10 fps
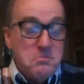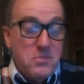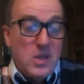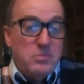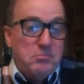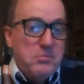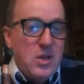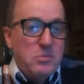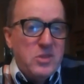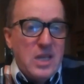
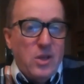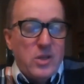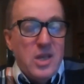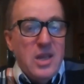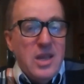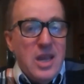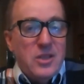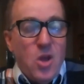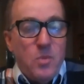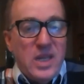they'll say, look,
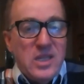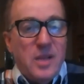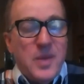it's no big deal,